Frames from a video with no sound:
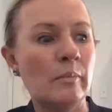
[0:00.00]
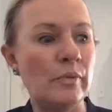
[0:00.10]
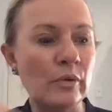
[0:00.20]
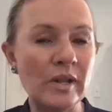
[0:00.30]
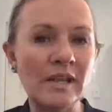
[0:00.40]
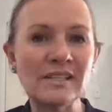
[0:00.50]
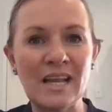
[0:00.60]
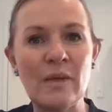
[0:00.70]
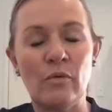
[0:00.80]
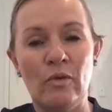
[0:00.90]
building a
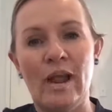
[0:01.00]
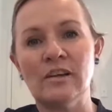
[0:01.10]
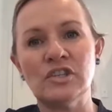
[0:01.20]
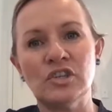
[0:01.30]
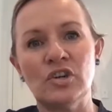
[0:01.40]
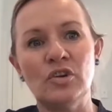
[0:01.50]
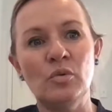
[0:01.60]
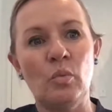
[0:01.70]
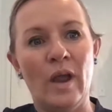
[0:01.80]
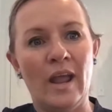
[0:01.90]
team around
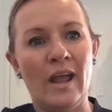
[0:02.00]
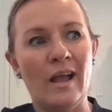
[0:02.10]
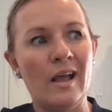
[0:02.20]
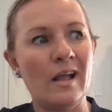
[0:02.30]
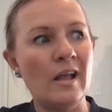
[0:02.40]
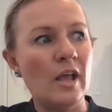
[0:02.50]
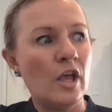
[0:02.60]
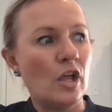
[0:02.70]
you where